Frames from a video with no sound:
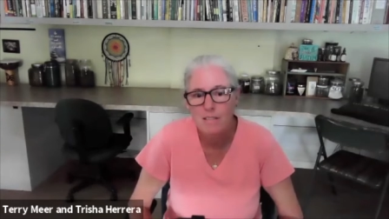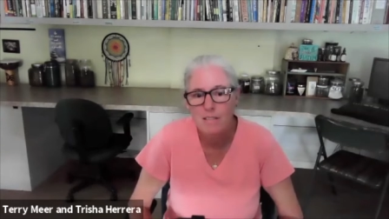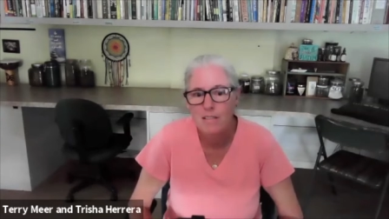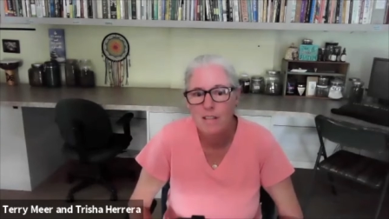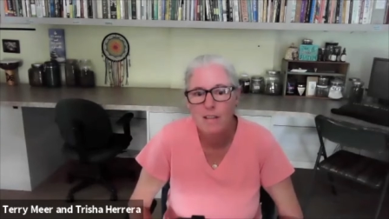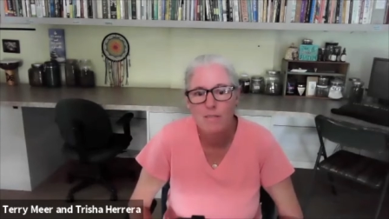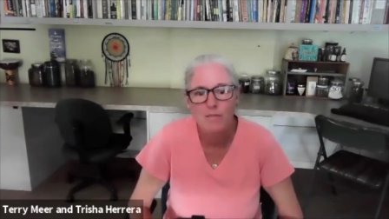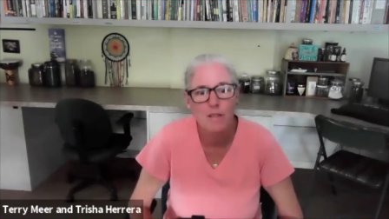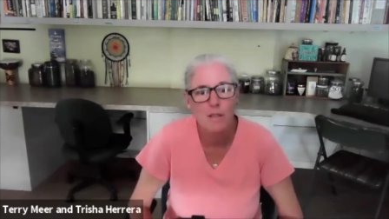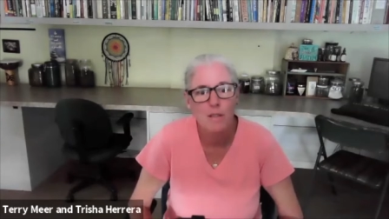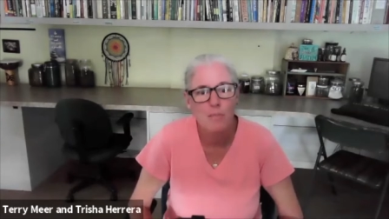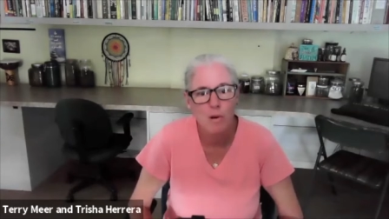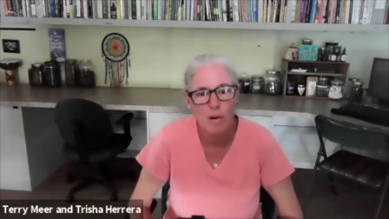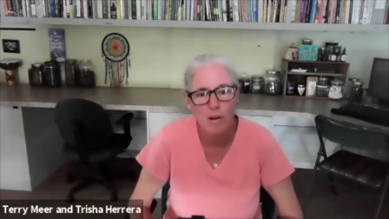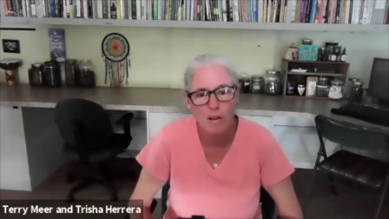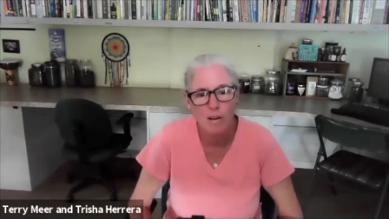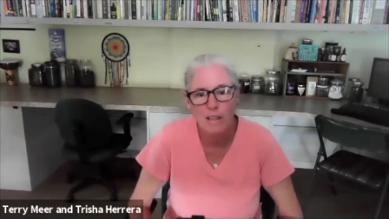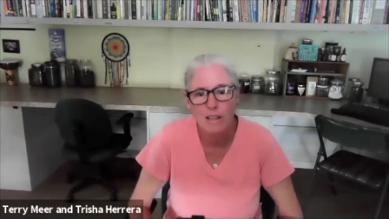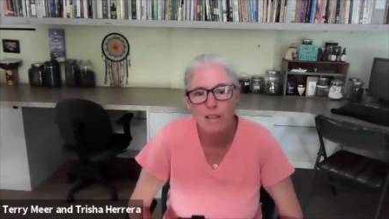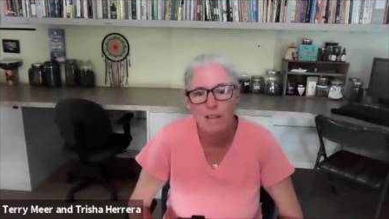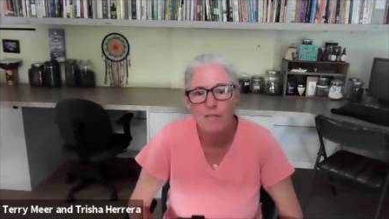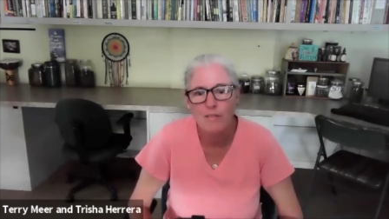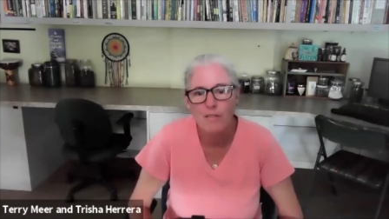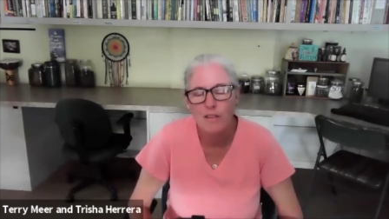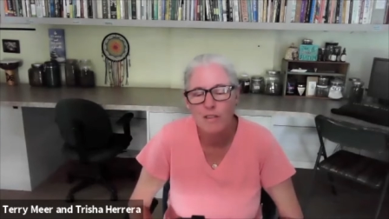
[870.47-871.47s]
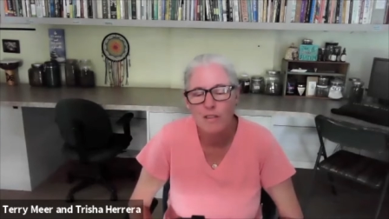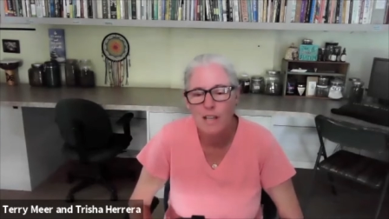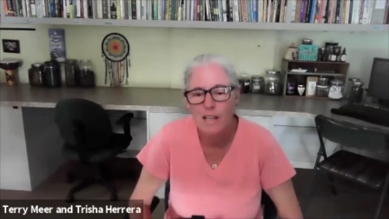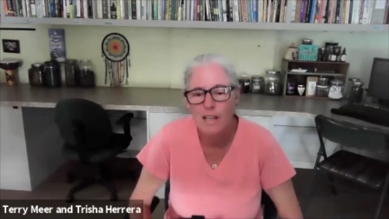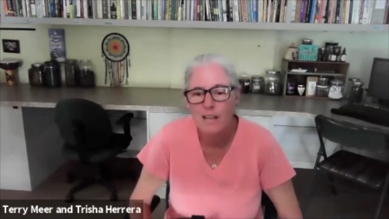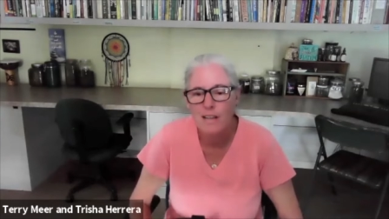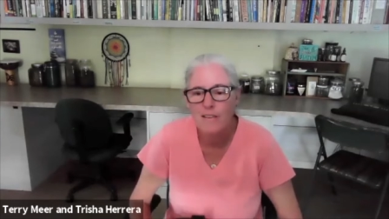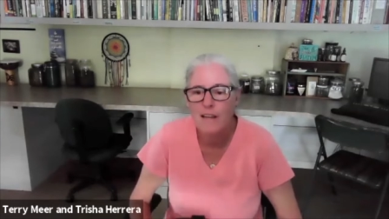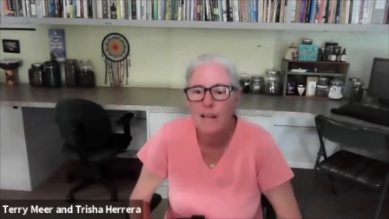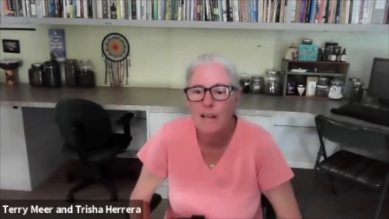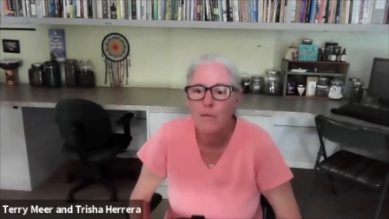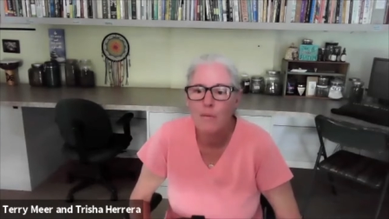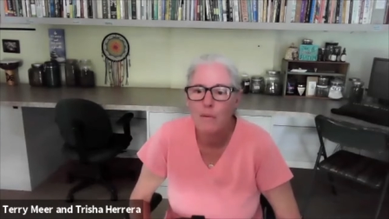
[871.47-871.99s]
Lovely market if you're down
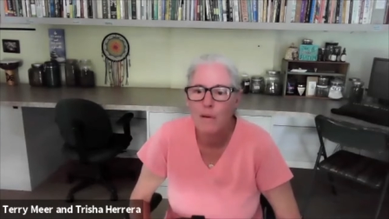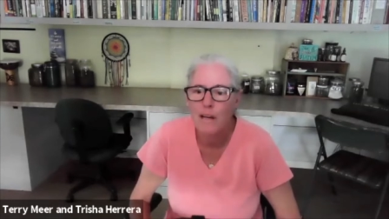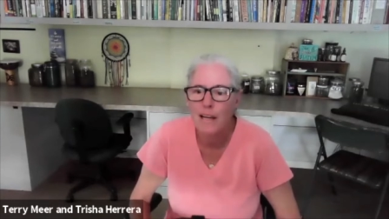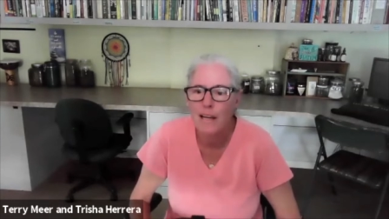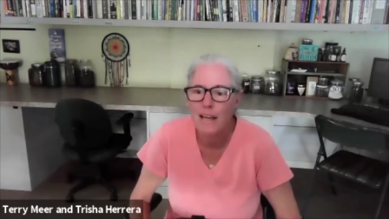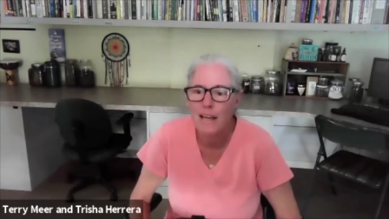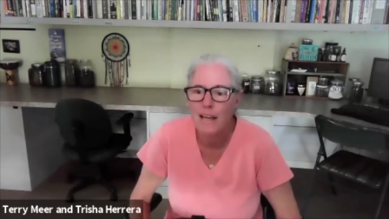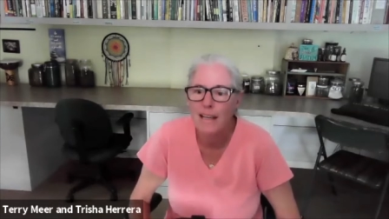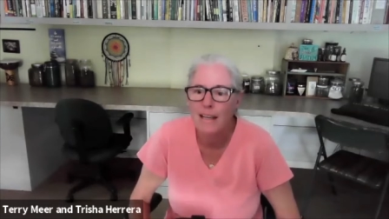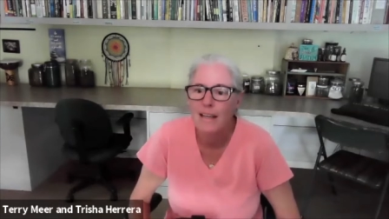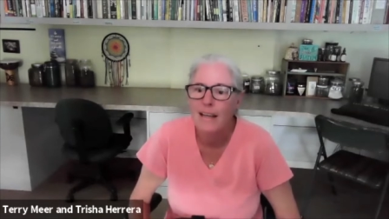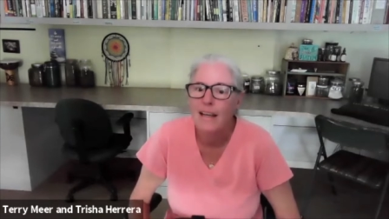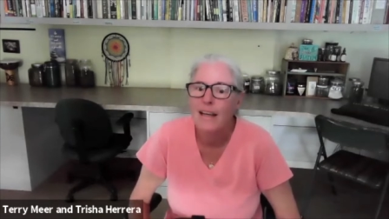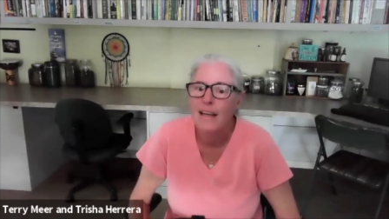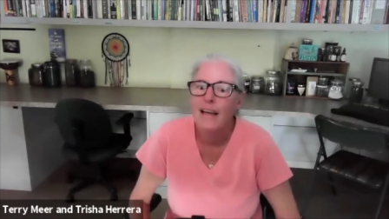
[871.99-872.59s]
that way.